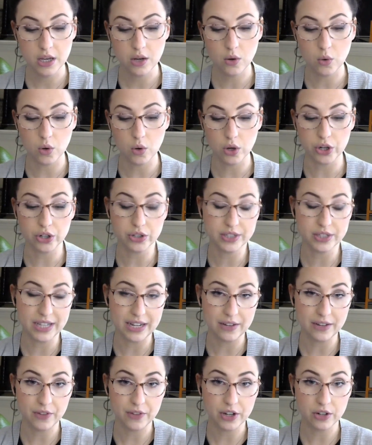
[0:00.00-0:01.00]
or your
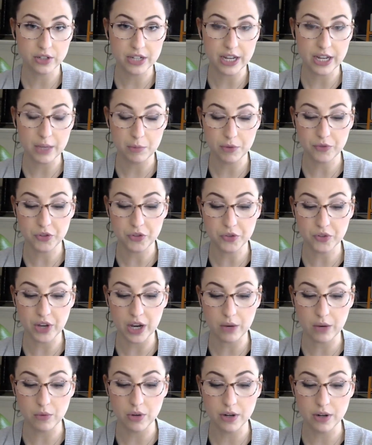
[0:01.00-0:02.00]
second finger tape if you've
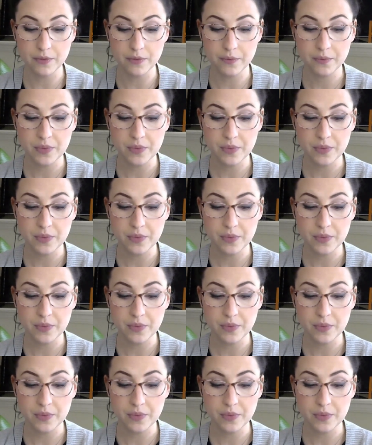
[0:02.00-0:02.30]
got one.